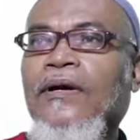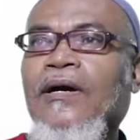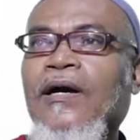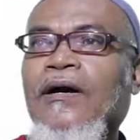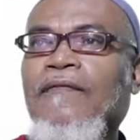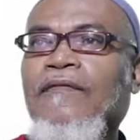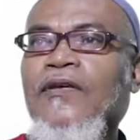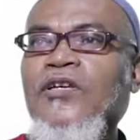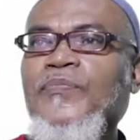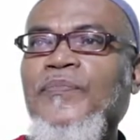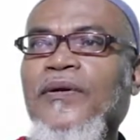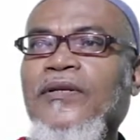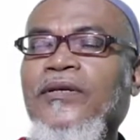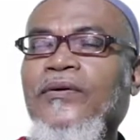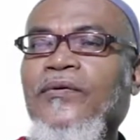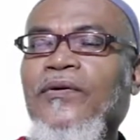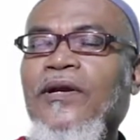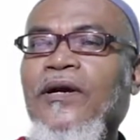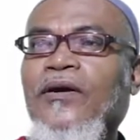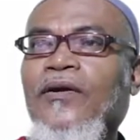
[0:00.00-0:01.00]
And this
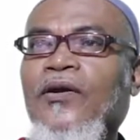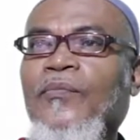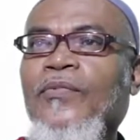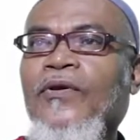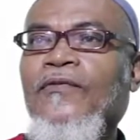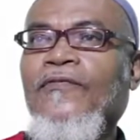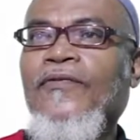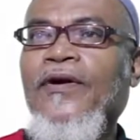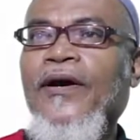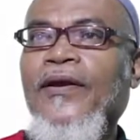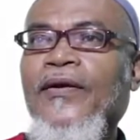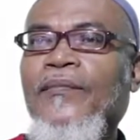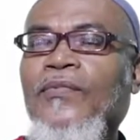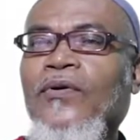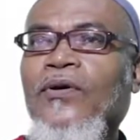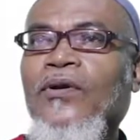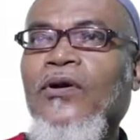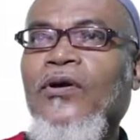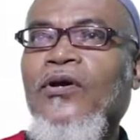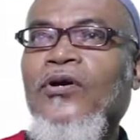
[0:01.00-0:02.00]
particular global
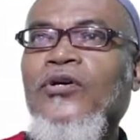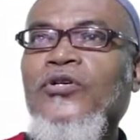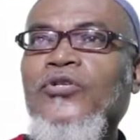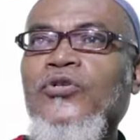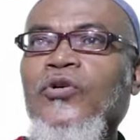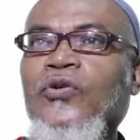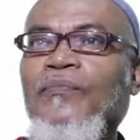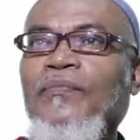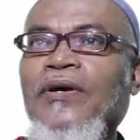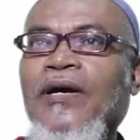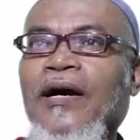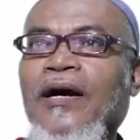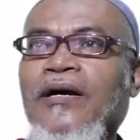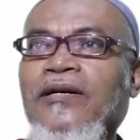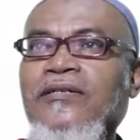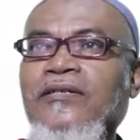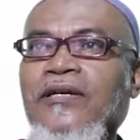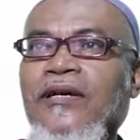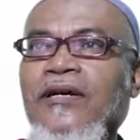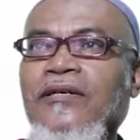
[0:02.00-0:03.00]
variable should be
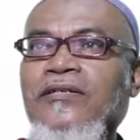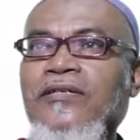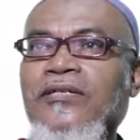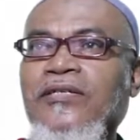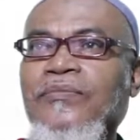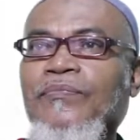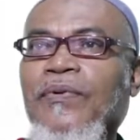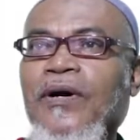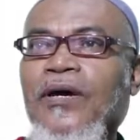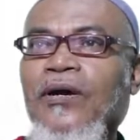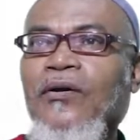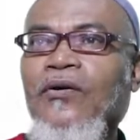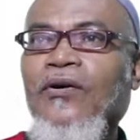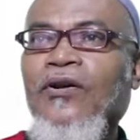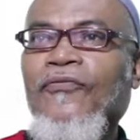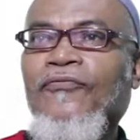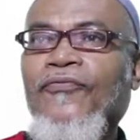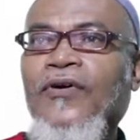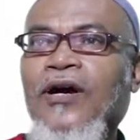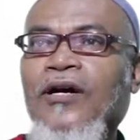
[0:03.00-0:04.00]
accessed by
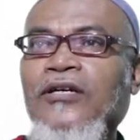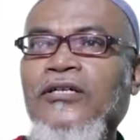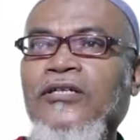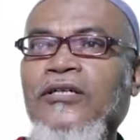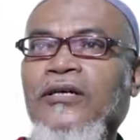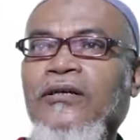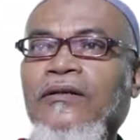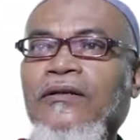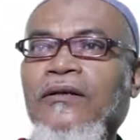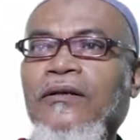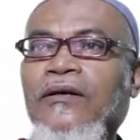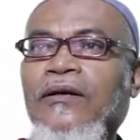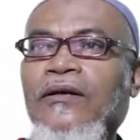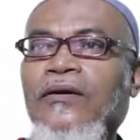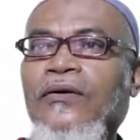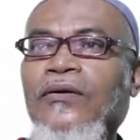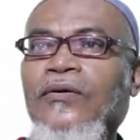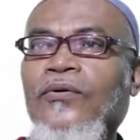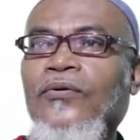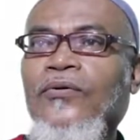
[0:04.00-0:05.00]
all functions,
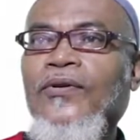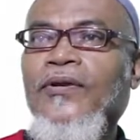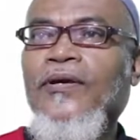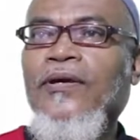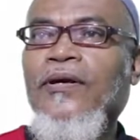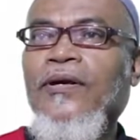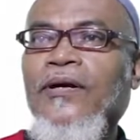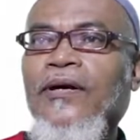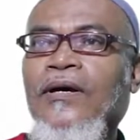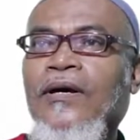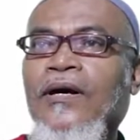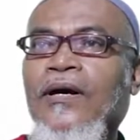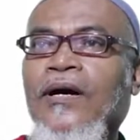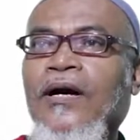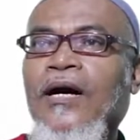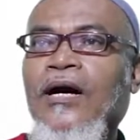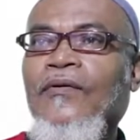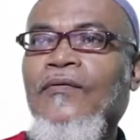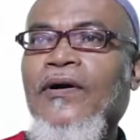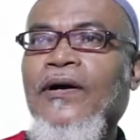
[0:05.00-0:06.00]
including
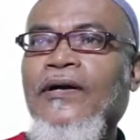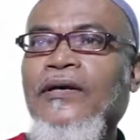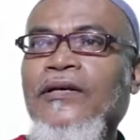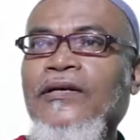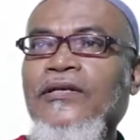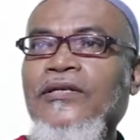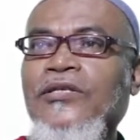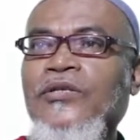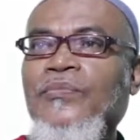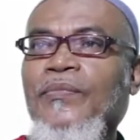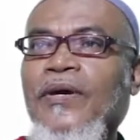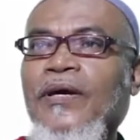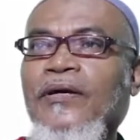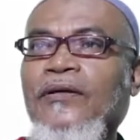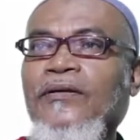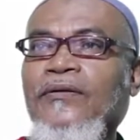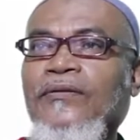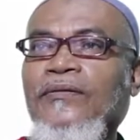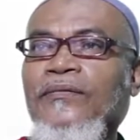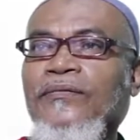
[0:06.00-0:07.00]
our int
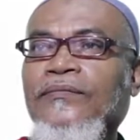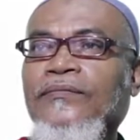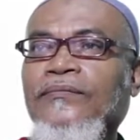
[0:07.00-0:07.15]
main